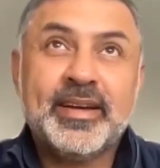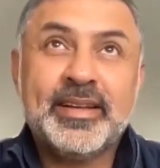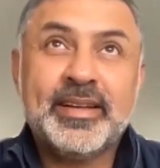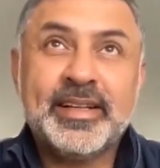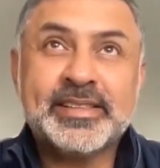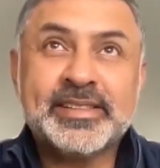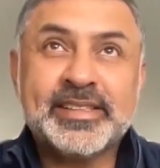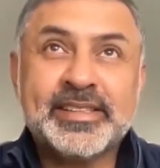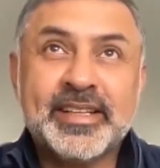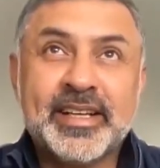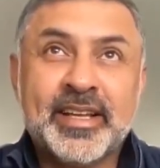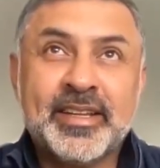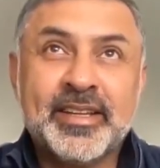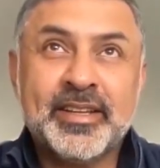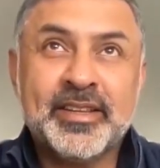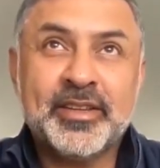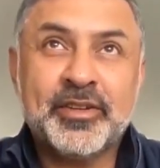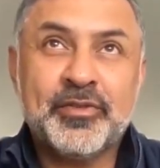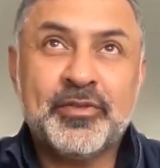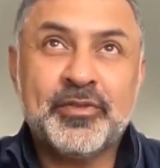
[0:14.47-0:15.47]
Let's see. I
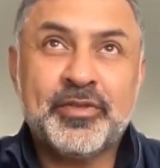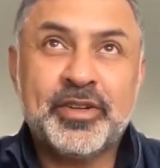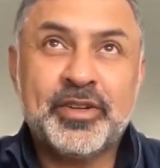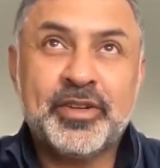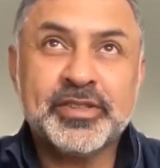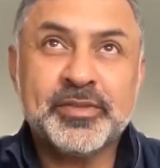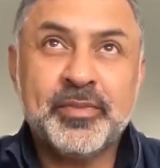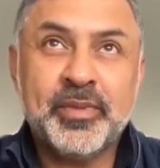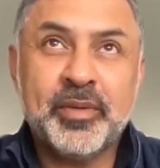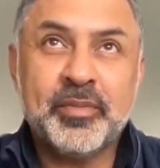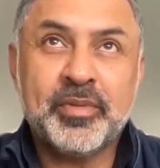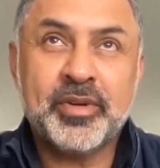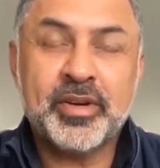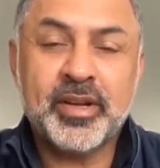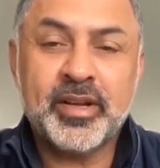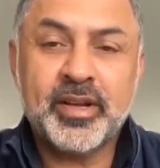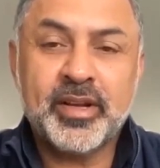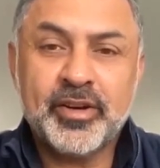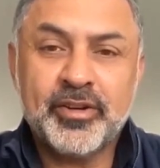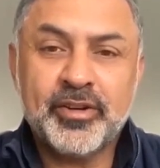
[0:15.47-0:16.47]
think the first
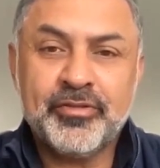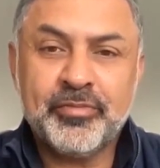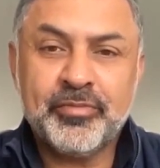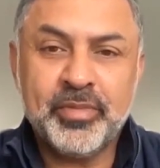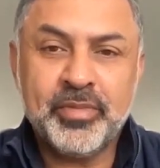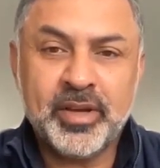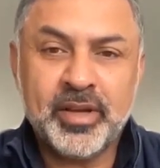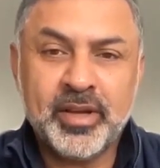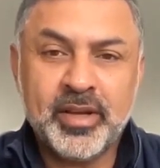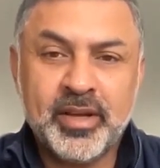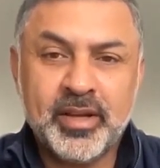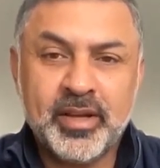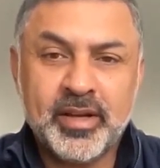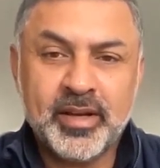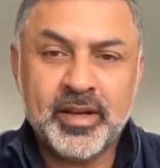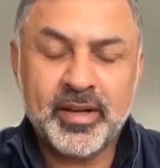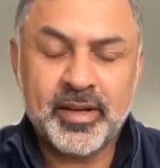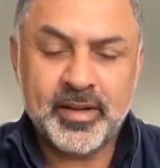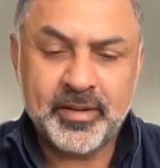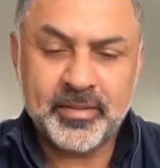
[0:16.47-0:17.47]
memory of me
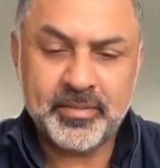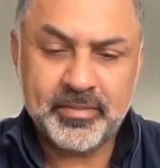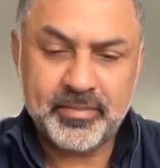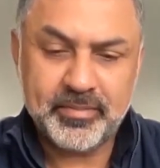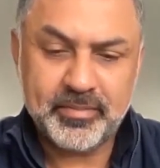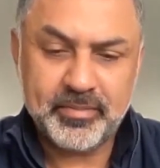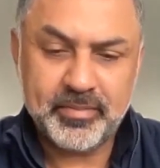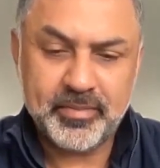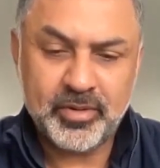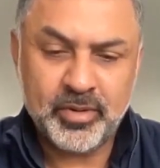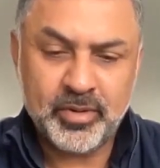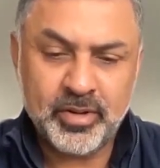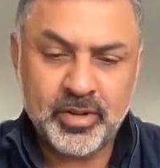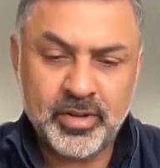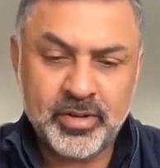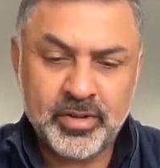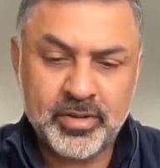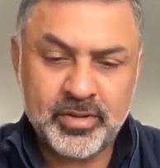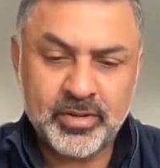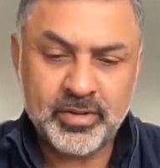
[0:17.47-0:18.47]

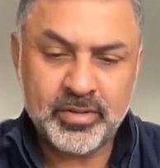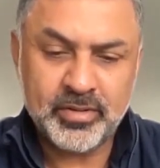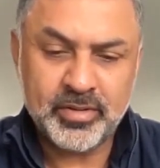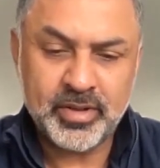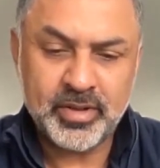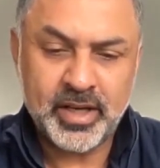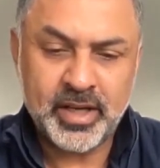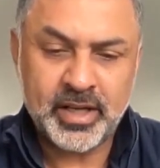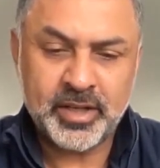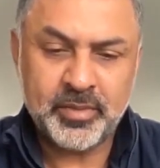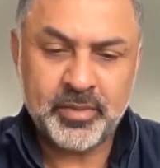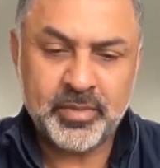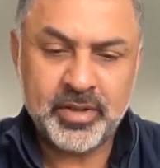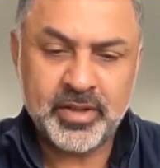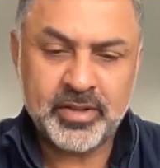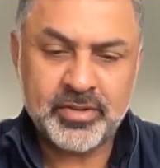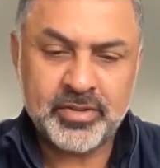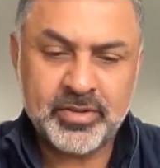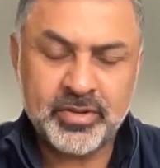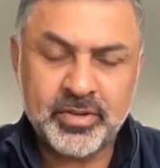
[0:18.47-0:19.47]
going to IIT
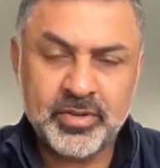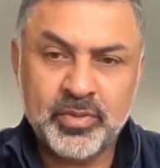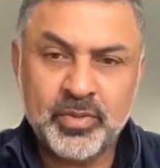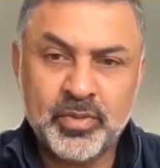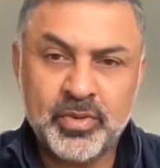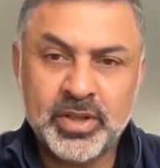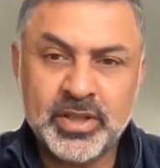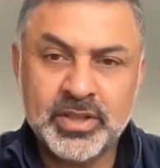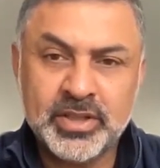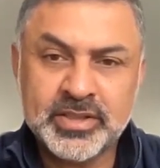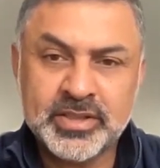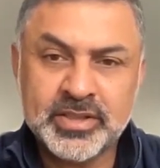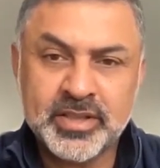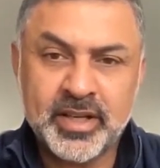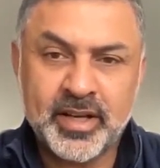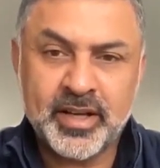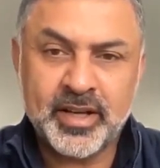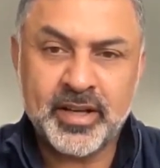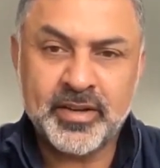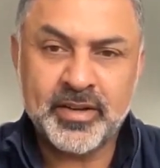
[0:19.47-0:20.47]
BHU was
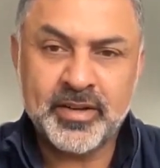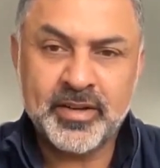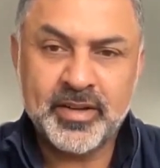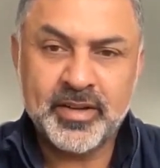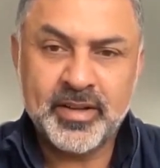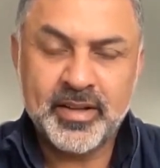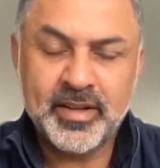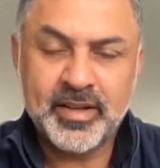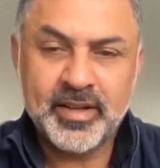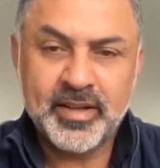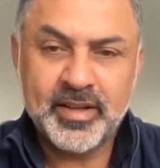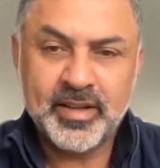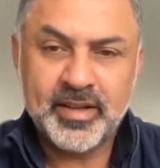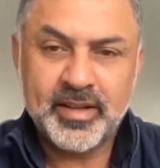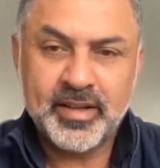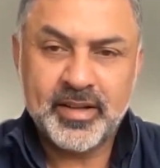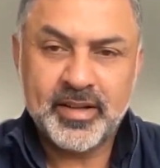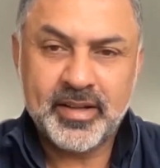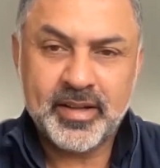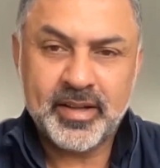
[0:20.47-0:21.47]

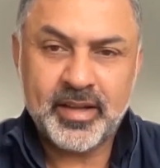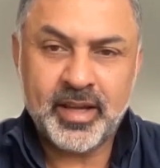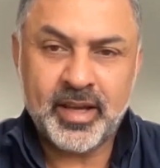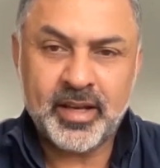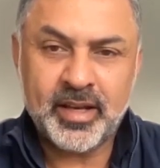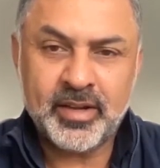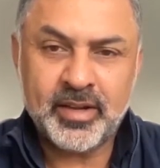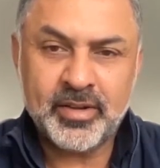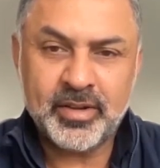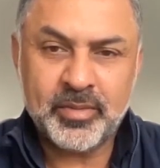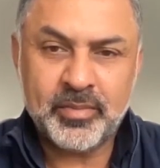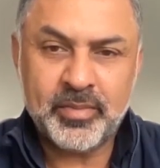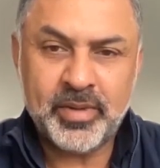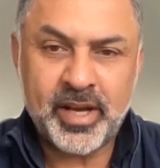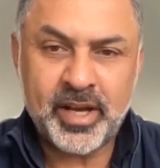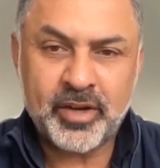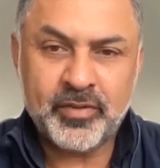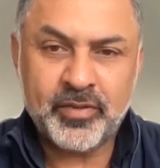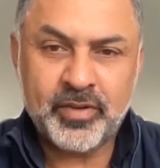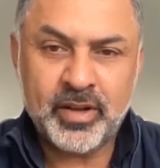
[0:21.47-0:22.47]
getting on the
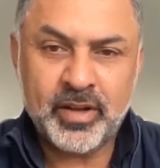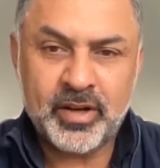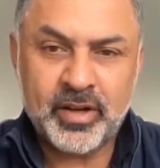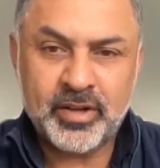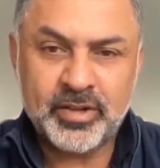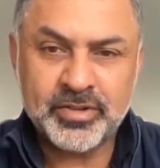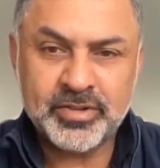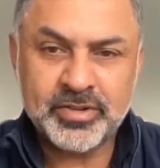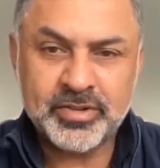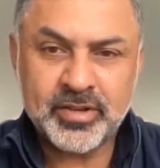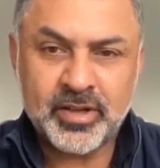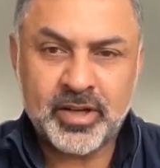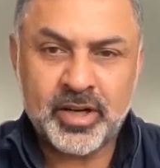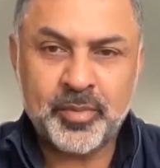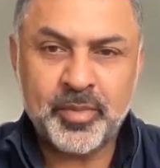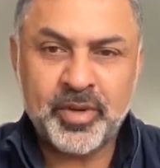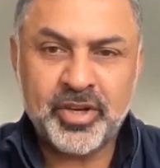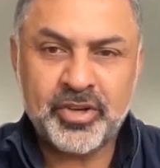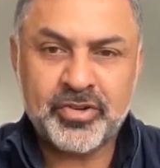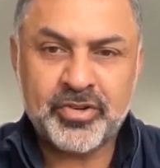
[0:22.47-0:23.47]
back of a large
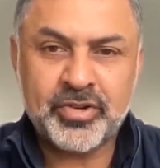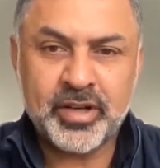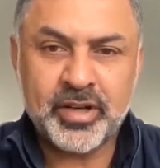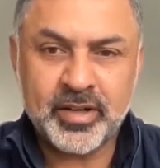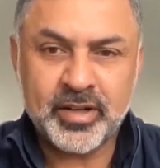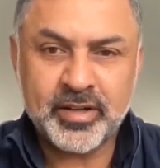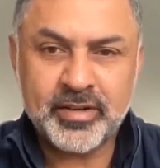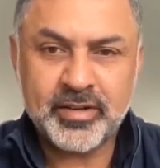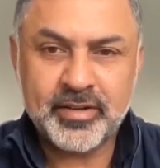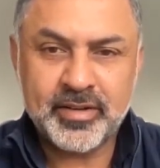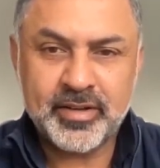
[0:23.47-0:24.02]
army truck